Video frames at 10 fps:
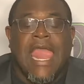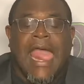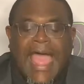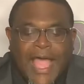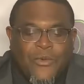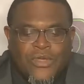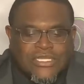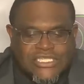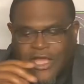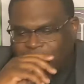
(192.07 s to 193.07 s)
I
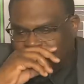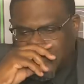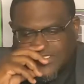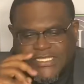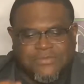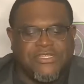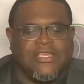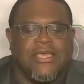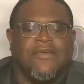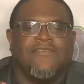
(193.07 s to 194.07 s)
want to talk from the subject
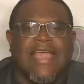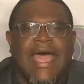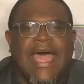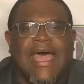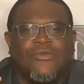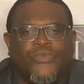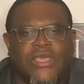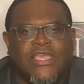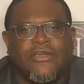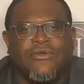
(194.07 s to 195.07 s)
of God
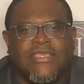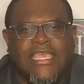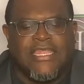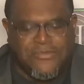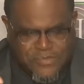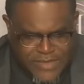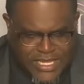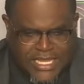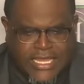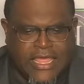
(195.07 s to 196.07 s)
will get
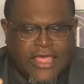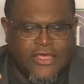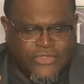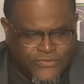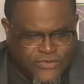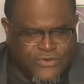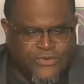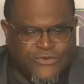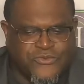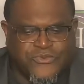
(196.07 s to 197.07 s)
me
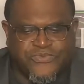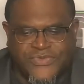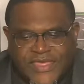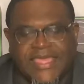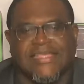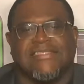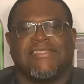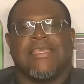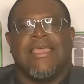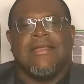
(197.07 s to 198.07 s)
through
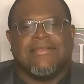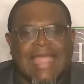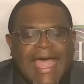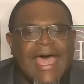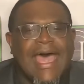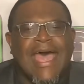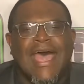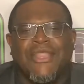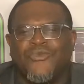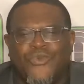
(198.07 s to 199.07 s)
this.
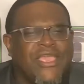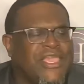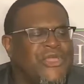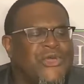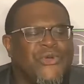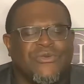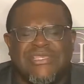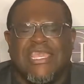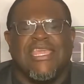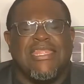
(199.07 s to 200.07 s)
God will
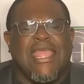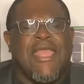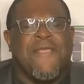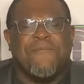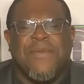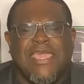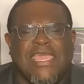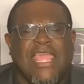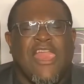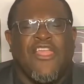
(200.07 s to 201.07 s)
get
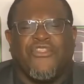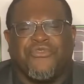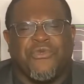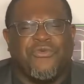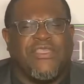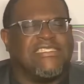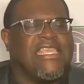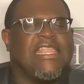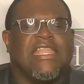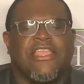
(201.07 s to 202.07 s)
me through this.
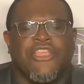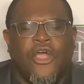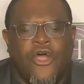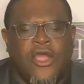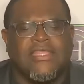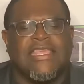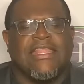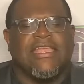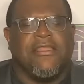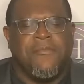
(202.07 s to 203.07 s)
Get it in your heart, get
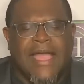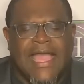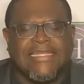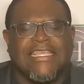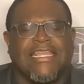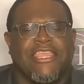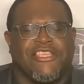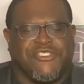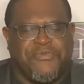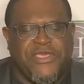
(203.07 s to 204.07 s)
it in your mind, get it in
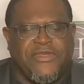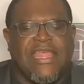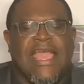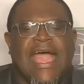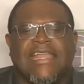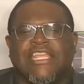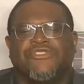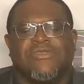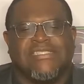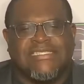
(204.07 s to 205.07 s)
your spirit. I need
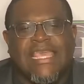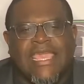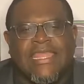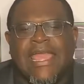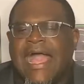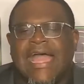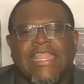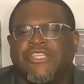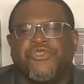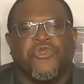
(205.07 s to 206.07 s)
you to say it. I
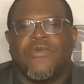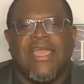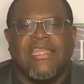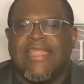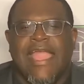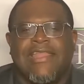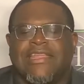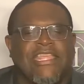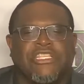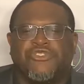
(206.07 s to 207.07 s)
need you to write it down. I
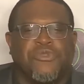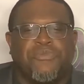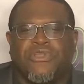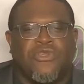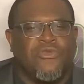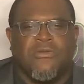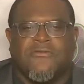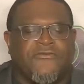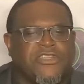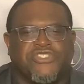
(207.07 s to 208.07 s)
need you to put it on your
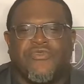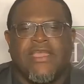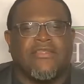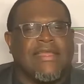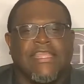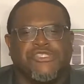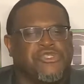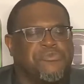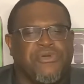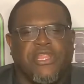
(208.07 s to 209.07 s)
refrigerator. I need you
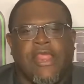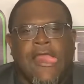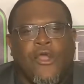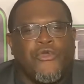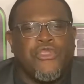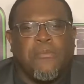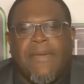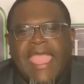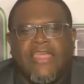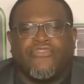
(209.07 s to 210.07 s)
to put it on your
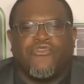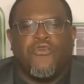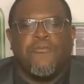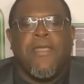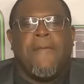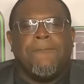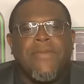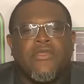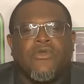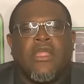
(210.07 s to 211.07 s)
bathroom
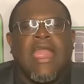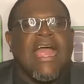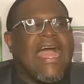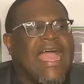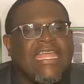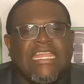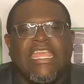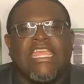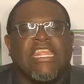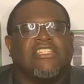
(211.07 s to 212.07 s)
mirror. I
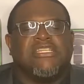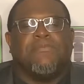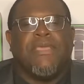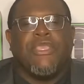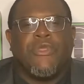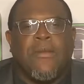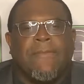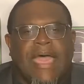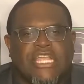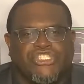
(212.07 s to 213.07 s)
need it to be your
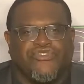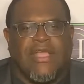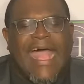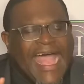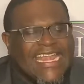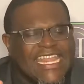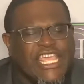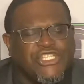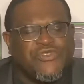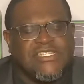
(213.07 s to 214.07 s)
mantra. I
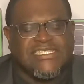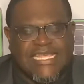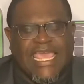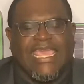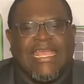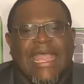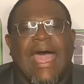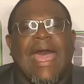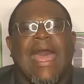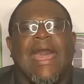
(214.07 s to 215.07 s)
need you to say,
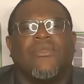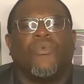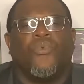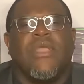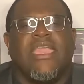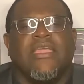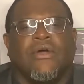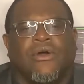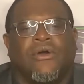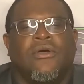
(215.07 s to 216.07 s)
God
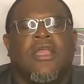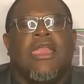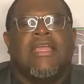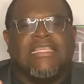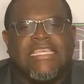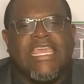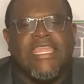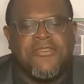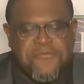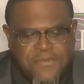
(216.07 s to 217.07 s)
will
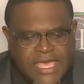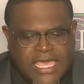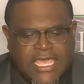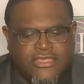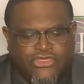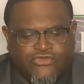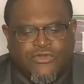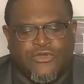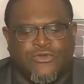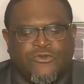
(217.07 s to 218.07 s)
get me
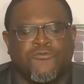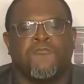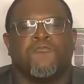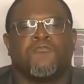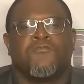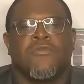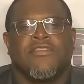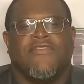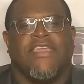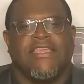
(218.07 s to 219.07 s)
through
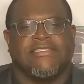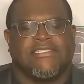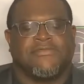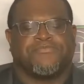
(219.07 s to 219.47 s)
this